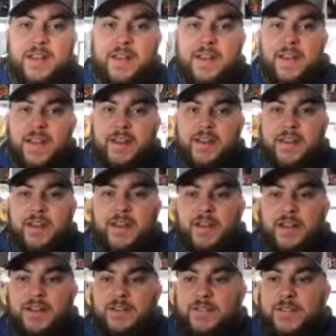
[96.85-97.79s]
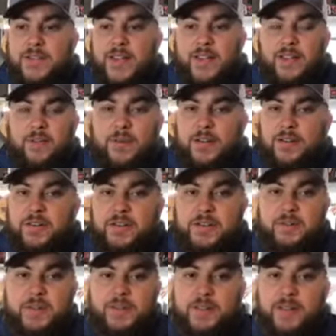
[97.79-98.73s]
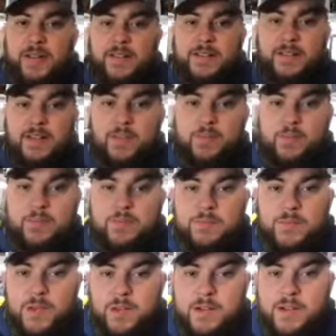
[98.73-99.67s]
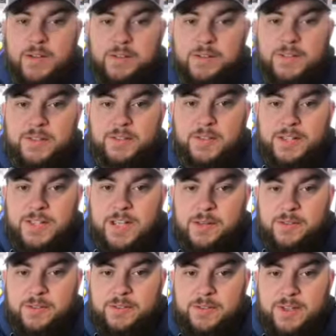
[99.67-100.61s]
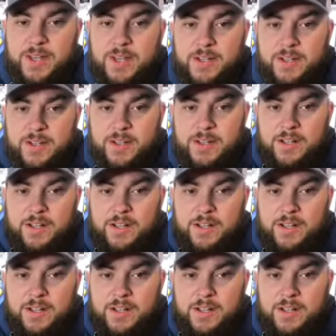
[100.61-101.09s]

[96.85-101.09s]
and so I got all my Christmas lights up. It was a great time to do that.